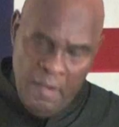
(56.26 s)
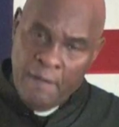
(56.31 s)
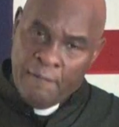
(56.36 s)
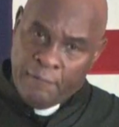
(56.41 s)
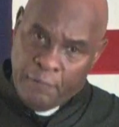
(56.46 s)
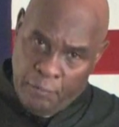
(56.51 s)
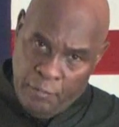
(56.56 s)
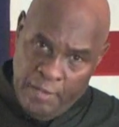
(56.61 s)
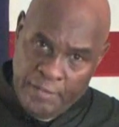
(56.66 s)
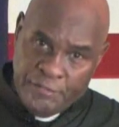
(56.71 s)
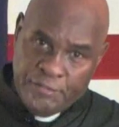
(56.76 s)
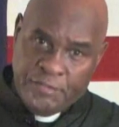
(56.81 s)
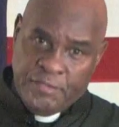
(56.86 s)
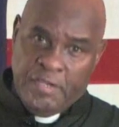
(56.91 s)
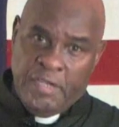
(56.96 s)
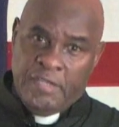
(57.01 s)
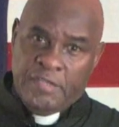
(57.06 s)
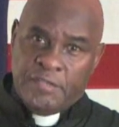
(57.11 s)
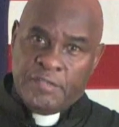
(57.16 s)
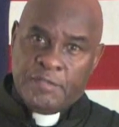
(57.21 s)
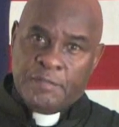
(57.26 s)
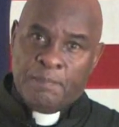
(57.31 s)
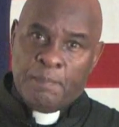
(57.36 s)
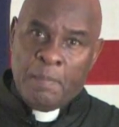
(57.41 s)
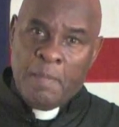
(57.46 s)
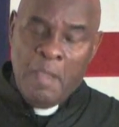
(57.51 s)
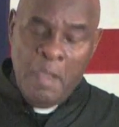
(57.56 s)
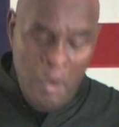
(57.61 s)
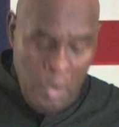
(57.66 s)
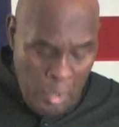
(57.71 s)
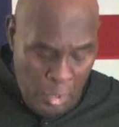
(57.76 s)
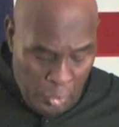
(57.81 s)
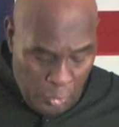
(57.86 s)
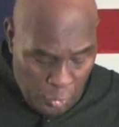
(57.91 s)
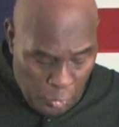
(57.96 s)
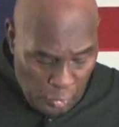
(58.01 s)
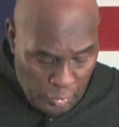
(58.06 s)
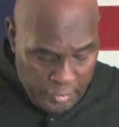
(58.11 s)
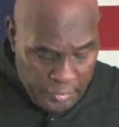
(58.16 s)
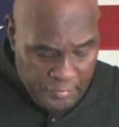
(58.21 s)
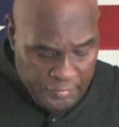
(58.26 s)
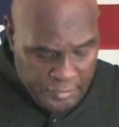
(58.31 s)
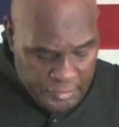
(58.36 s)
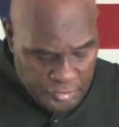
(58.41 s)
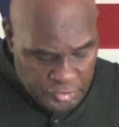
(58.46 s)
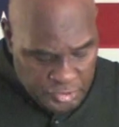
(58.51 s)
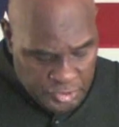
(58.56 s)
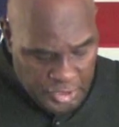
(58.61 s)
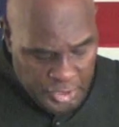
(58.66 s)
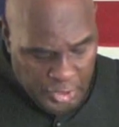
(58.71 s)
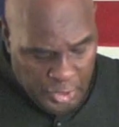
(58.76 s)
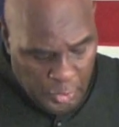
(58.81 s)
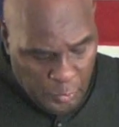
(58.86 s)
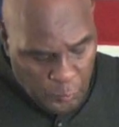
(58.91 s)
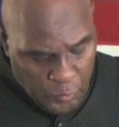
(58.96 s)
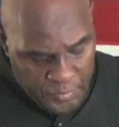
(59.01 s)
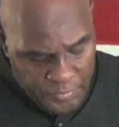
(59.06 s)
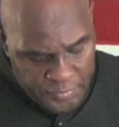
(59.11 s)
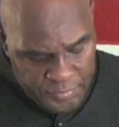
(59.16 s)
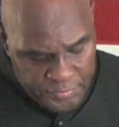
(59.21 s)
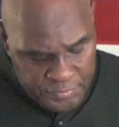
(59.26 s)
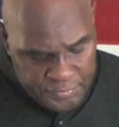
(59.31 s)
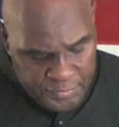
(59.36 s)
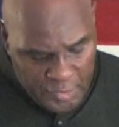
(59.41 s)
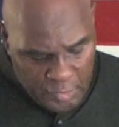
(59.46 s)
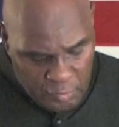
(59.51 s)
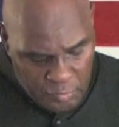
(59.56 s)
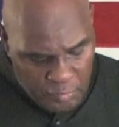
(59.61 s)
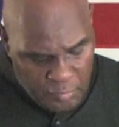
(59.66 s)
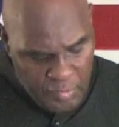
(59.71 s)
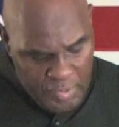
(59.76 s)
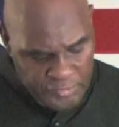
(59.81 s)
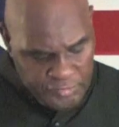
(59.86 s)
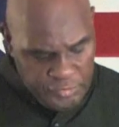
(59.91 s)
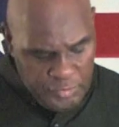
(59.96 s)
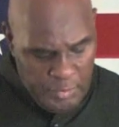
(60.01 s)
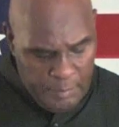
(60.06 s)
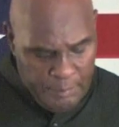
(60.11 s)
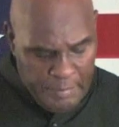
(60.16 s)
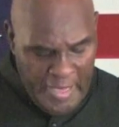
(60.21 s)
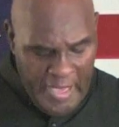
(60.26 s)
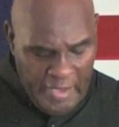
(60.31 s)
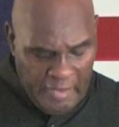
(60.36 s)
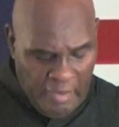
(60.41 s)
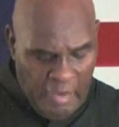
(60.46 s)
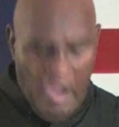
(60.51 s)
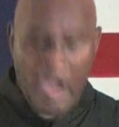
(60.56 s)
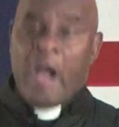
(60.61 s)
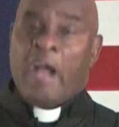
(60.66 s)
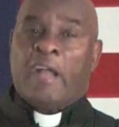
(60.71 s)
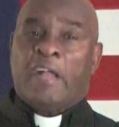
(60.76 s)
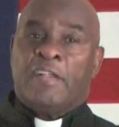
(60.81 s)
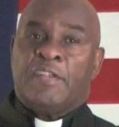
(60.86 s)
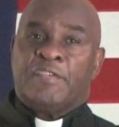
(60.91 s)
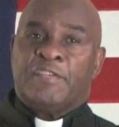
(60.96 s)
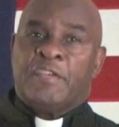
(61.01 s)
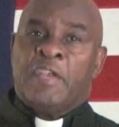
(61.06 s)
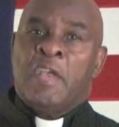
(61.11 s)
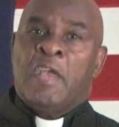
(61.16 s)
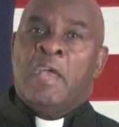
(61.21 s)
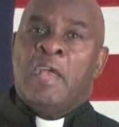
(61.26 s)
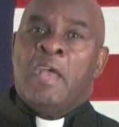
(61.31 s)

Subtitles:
For instance, earlier this year, when the Congressional Black Caucus